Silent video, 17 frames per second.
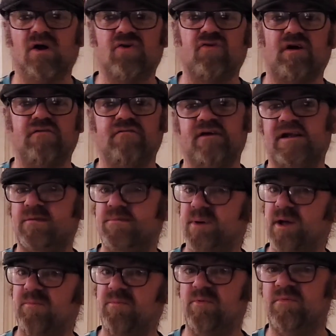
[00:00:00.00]
Cray Valley,
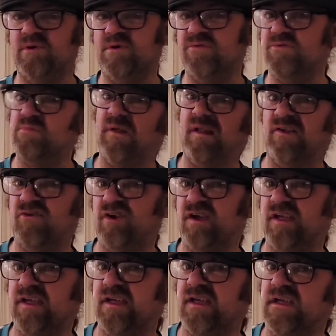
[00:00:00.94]
Paper Mills,
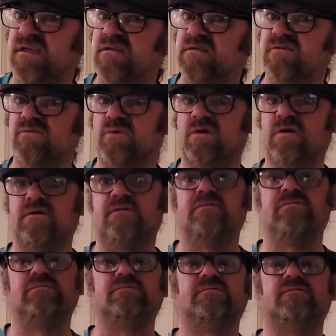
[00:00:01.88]
Billericay as well.
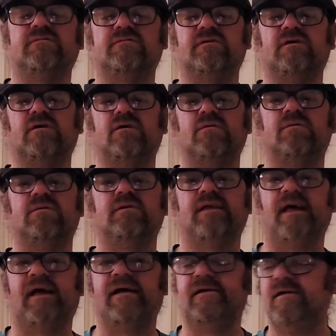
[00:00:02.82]
So
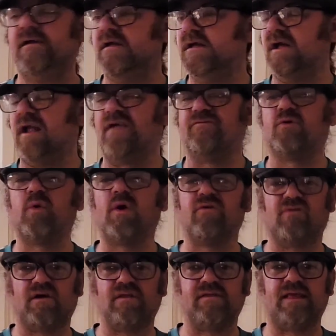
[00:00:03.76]
I'll have a
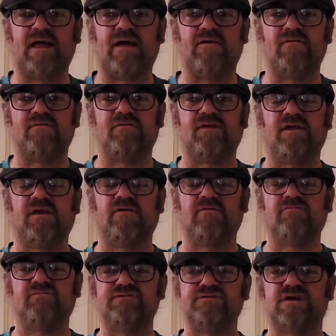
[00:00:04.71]
quick rundown of the
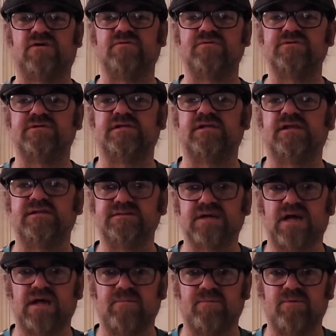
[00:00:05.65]
results in the league
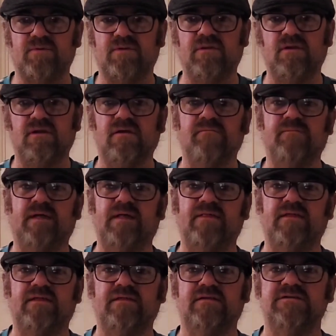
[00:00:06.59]
table at
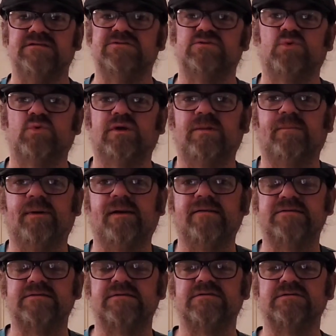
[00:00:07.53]
the end of this talky
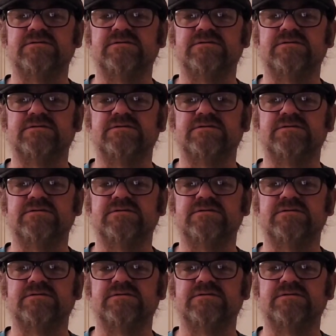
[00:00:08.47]
bit.